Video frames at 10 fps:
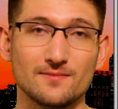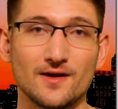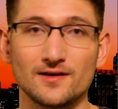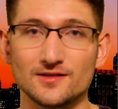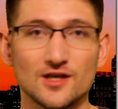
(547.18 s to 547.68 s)

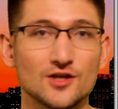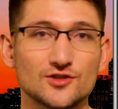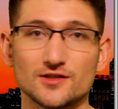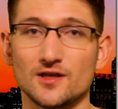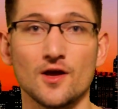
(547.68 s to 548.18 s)
Mendez.
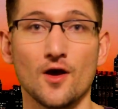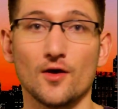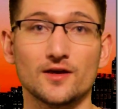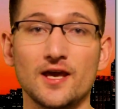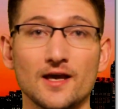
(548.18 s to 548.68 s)
Just
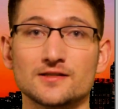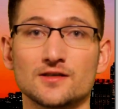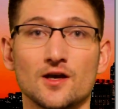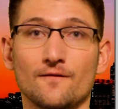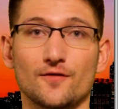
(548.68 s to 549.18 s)
kicks
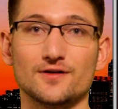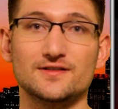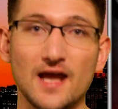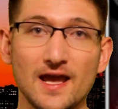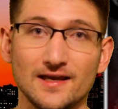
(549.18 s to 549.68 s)
for
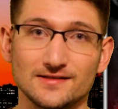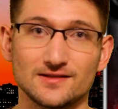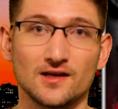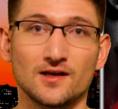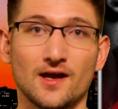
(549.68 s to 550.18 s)
days.
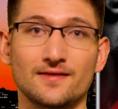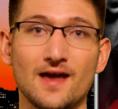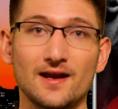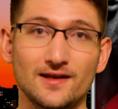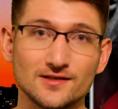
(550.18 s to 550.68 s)
And
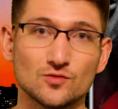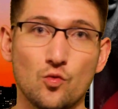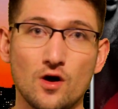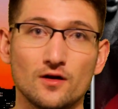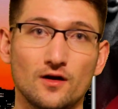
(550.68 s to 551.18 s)
that is
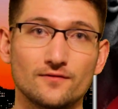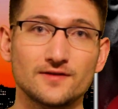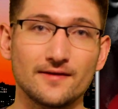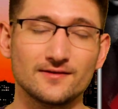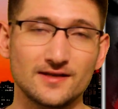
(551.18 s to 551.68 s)
one of
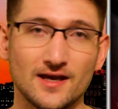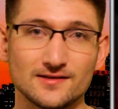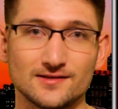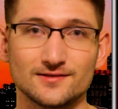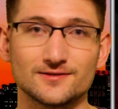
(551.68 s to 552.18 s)
Nathan
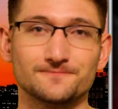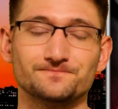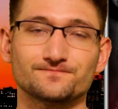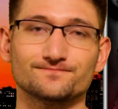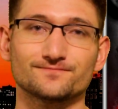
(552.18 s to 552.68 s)
Diaz's
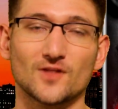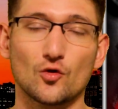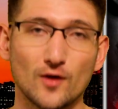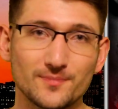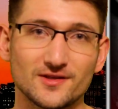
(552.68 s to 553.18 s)

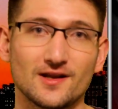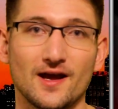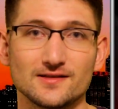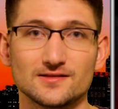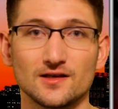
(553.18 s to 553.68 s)

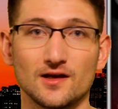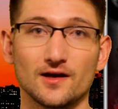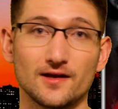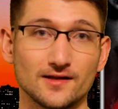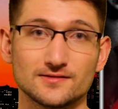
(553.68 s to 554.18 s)
kryptonites
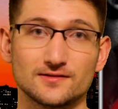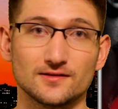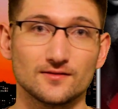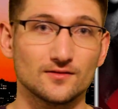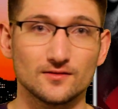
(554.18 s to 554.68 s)
against
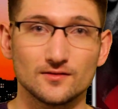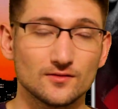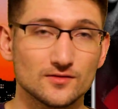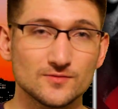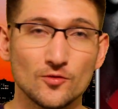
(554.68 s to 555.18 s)

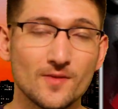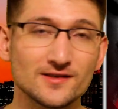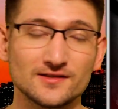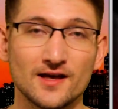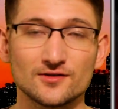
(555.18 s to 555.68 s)
Smooth
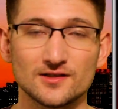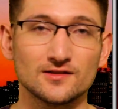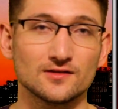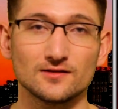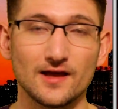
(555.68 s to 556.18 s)
Benson
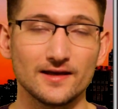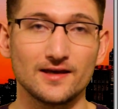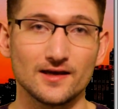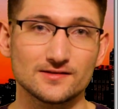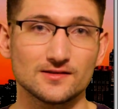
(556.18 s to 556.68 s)
Henderson. Leg
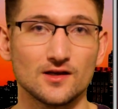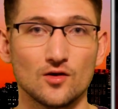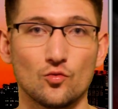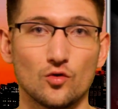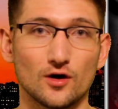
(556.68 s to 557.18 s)
kicks
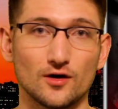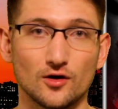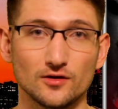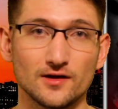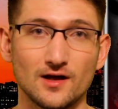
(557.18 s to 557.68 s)
were
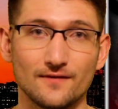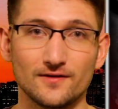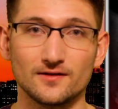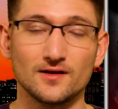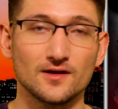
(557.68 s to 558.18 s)
early and
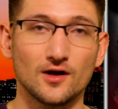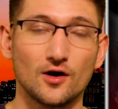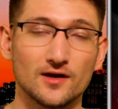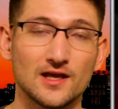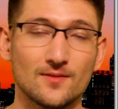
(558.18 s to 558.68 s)
often
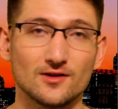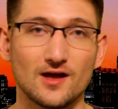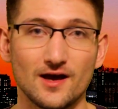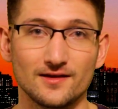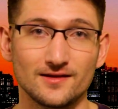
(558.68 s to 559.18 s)
hurting him a
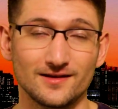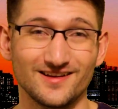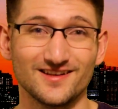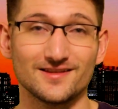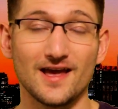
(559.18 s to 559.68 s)
lot. And then
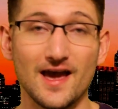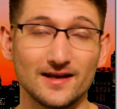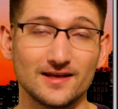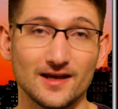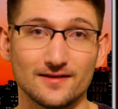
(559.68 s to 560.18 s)
the
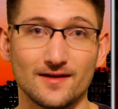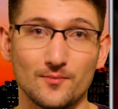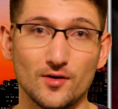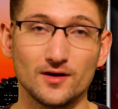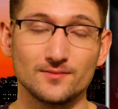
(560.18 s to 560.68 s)
head kick that
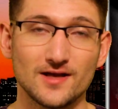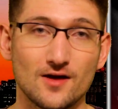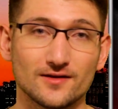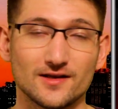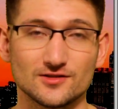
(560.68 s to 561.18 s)
put him
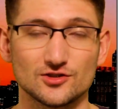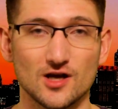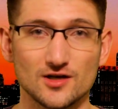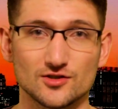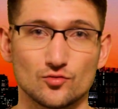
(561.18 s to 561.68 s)
down against
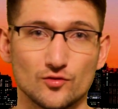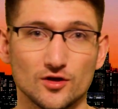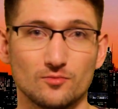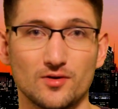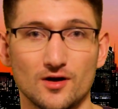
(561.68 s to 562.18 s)
Josh the
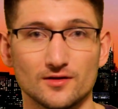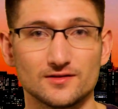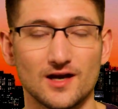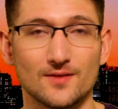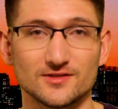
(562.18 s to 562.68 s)
Real Punk
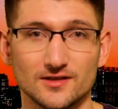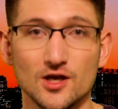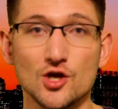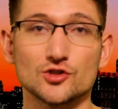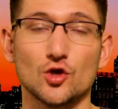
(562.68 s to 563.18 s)
Thompson.
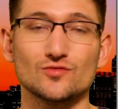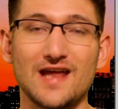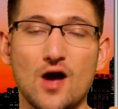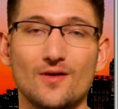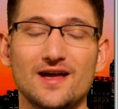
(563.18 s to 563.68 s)
So
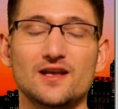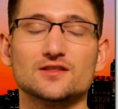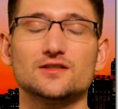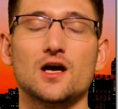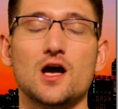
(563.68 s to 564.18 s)
now it is
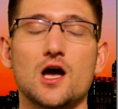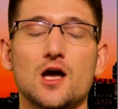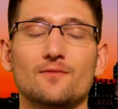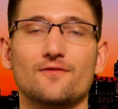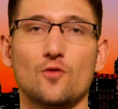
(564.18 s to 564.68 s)

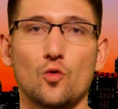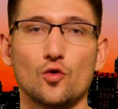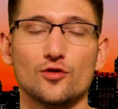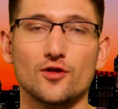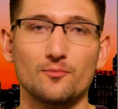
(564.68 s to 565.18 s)
time
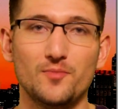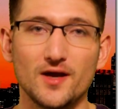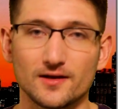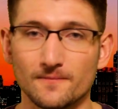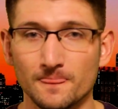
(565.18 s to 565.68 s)
for the
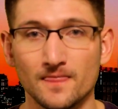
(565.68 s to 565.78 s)
pick.